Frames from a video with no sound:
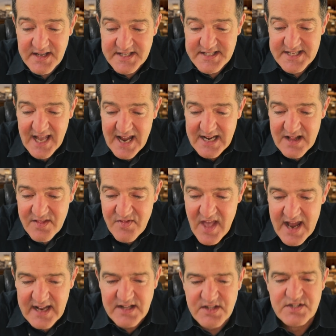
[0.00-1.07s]
decided
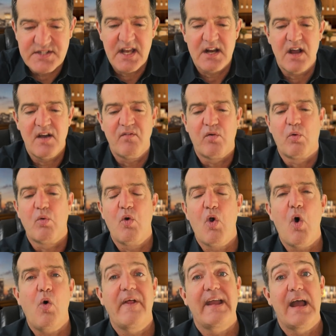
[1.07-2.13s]
that instead of
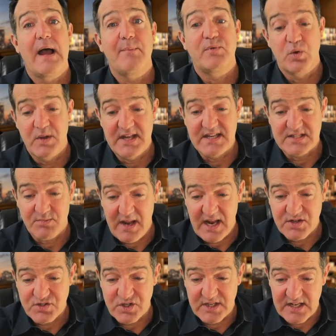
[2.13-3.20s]
rolling up to his
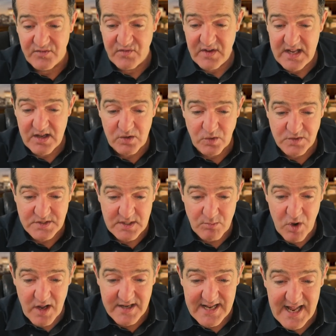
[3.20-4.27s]
mansion in vehicles
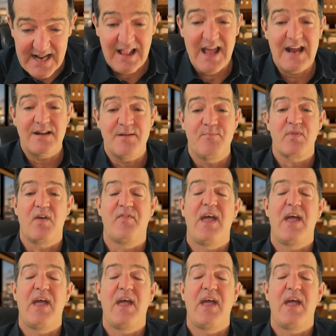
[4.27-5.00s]
in broad daylight,